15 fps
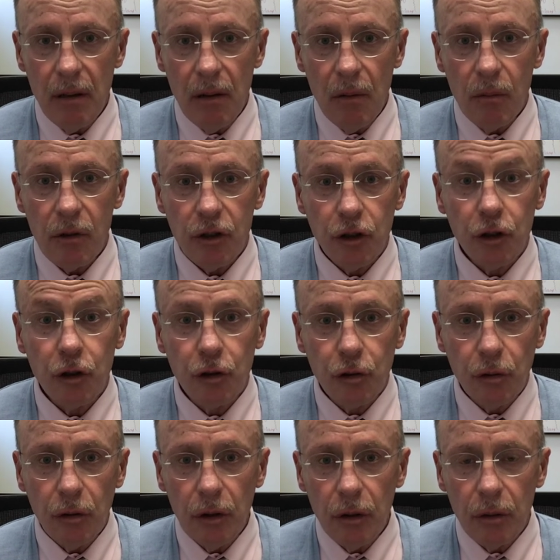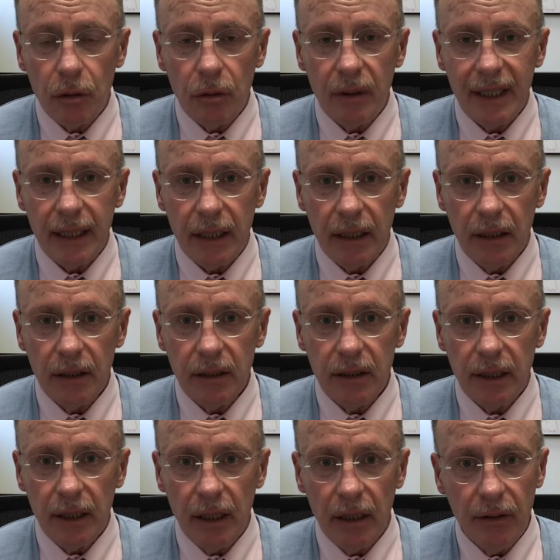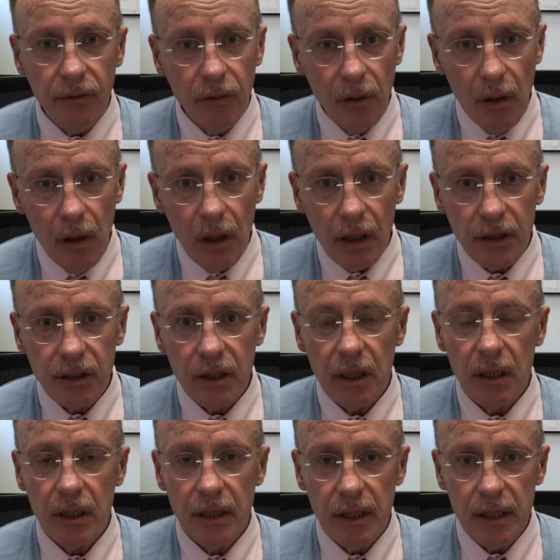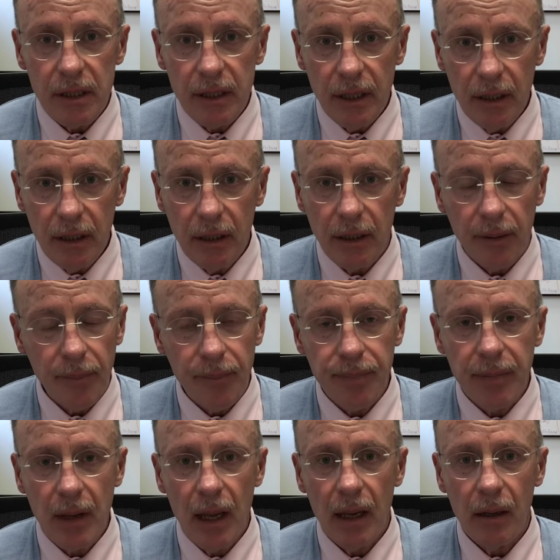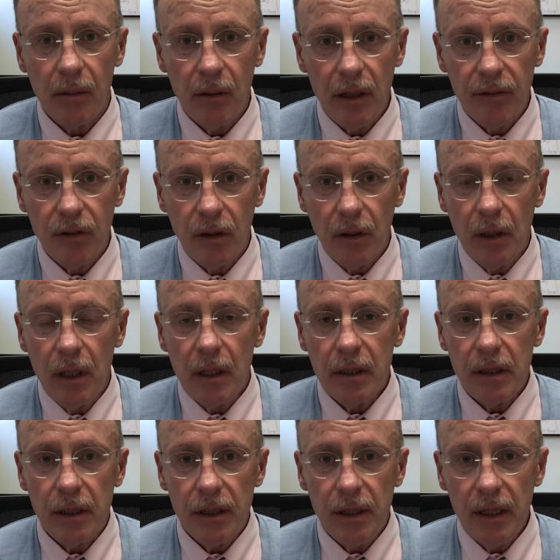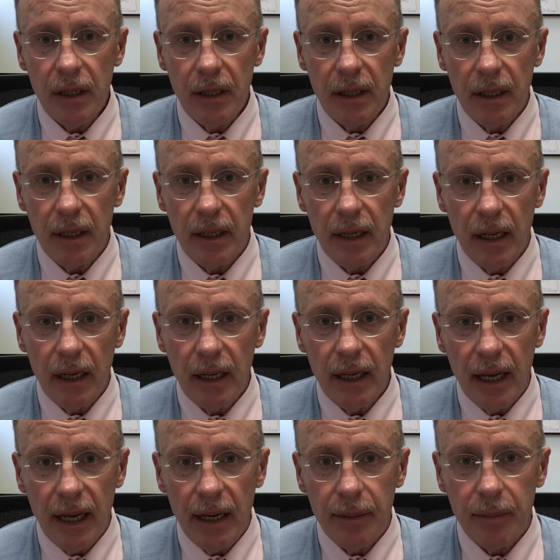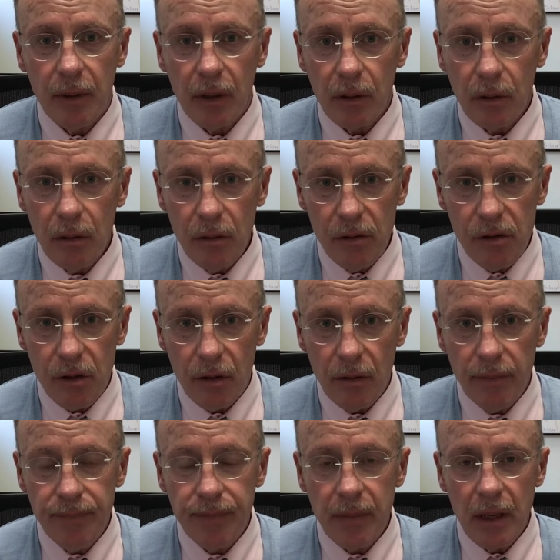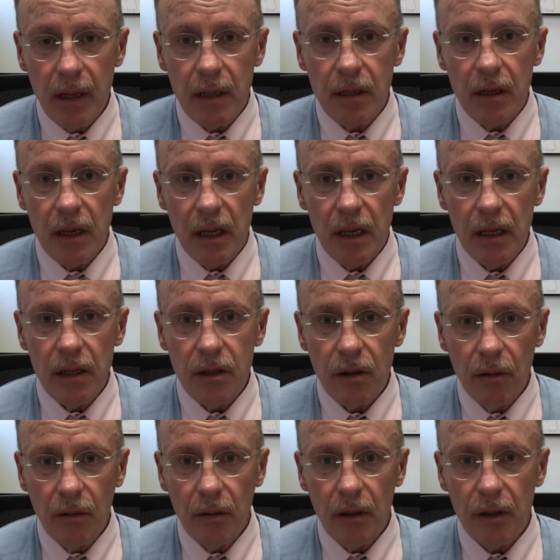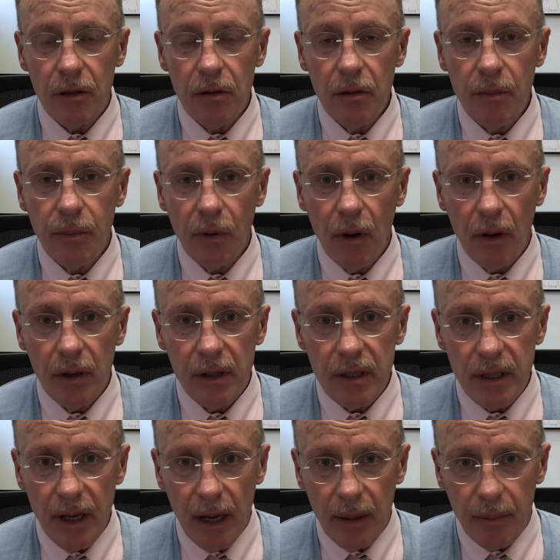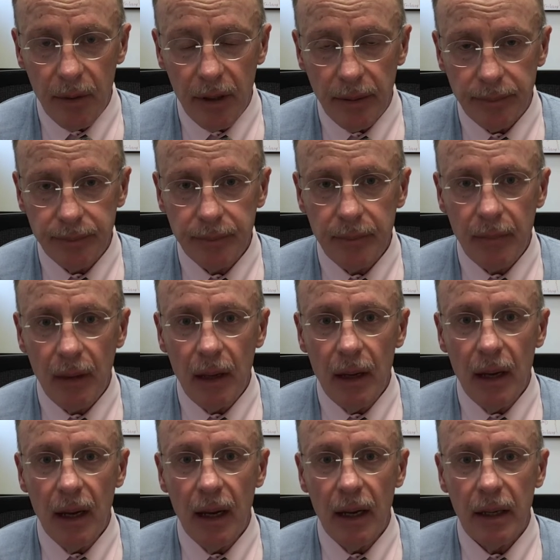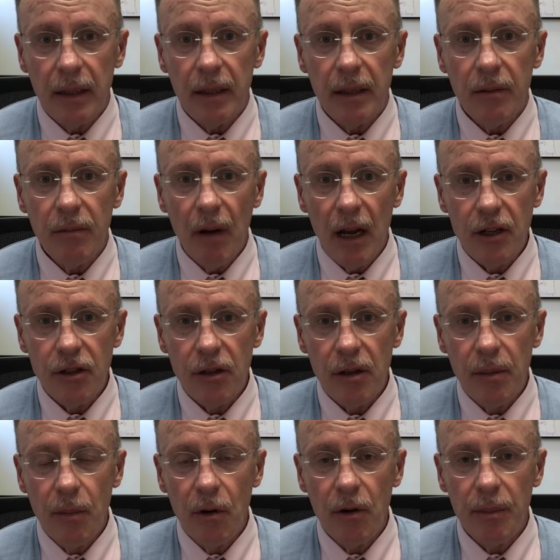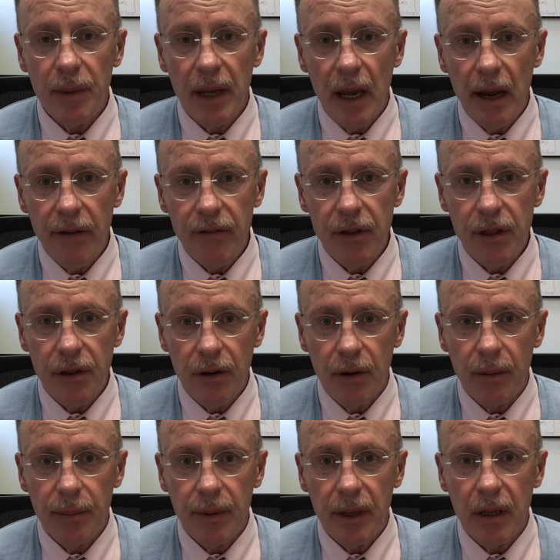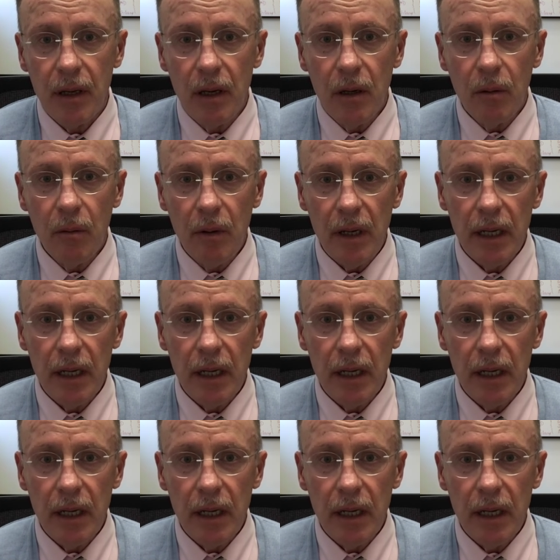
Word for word: What's true is that I have lost this time. However, to think that I am a loser is certainly too broad a statement. And in rational emotive behavior therapy, we